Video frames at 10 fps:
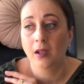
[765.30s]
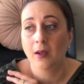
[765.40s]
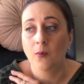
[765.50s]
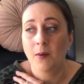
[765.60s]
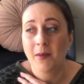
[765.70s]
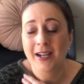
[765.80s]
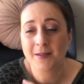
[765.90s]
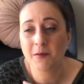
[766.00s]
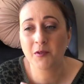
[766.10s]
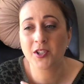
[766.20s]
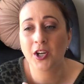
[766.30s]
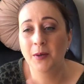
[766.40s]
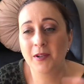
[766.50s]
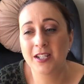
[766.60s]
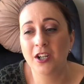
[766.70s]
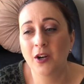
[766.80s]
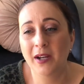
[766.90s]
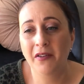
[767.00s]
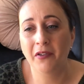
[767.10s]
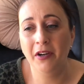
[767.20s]
When my husband was home, I did go
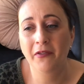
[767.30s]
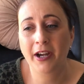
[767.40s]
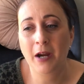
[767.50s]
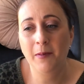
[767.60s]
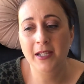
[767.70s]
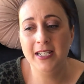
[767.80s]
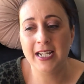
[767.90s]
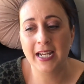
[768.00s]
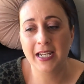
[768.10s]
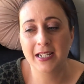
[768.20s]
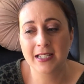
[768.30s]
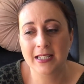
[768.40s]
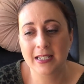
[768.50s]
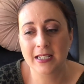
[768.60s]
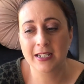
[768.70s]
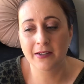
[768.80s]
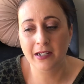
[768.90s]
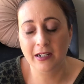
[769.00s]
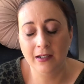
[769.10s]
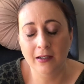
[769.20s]
every couple of days to
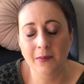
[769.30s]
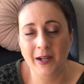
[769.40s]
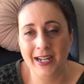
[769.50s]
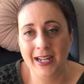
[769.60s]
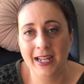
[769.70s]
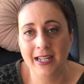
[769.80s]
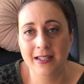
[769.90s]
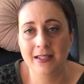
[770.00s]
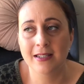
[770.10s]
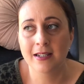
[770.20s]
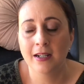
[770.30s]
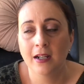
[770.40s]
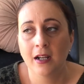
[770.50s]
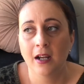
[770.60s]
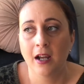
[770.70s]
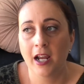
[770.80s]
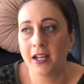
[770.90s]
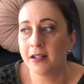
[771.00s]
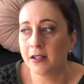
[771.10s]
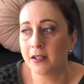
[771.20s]
clear my head
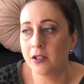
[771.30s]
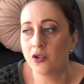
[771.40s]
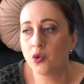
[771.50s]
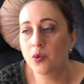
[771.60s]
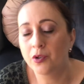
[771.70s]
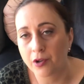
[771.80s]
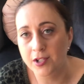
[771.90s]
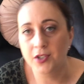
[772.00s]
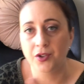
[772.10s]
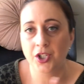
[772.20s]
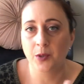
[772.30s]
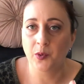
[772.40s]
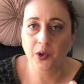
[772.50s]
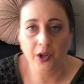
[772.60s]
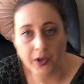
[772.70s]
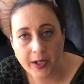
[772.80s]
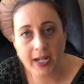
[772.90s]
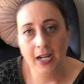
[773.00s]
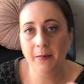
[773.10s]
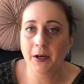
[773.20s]
and do a grocery shop or go to
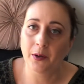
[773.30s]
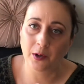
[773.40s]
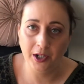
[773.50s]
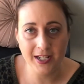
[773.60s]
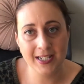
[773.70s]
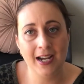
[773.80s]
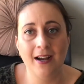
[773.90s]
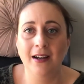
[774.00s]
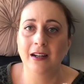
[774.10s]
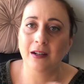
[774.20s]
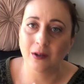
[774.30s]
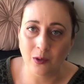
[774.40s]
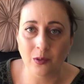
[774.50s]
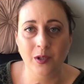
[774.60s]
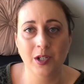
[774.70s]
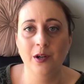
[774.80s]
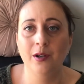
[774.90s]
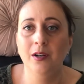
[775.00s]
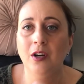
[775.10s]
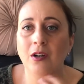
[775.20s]
Kmart or go to Target or, you
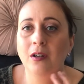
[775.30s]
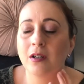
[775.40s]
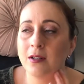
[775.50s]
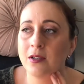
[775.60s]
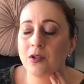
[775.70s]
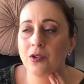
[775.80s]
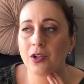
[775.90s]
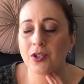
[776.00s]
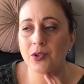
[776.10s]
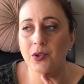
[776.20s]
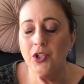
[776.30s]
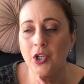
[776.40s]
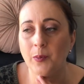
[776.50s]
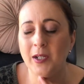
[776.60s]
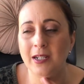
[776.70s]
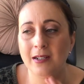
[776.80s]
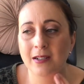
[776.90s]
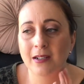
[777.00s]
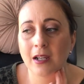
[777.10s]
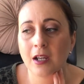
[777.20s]
know, do those sort of
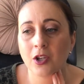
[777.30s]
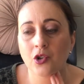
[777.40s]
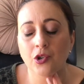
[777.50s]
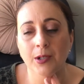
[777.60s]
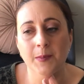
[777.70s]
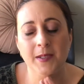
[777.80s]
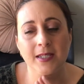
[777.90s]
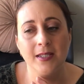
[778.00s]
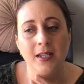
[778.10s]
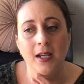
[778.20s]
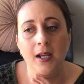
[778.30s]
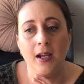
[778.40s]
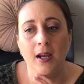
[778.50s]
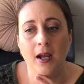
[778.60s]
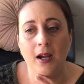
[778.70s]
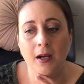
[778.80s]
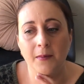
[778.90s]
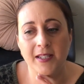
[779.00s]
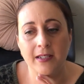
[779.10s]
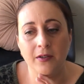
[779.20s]
shopping trips,
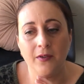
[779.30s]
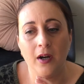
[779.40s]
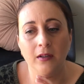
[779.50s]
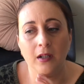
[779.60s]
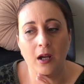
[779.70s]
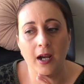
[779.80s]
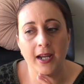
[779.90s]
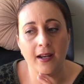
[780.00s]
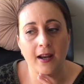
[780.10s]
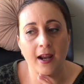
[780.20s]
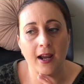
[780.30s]
instead of online.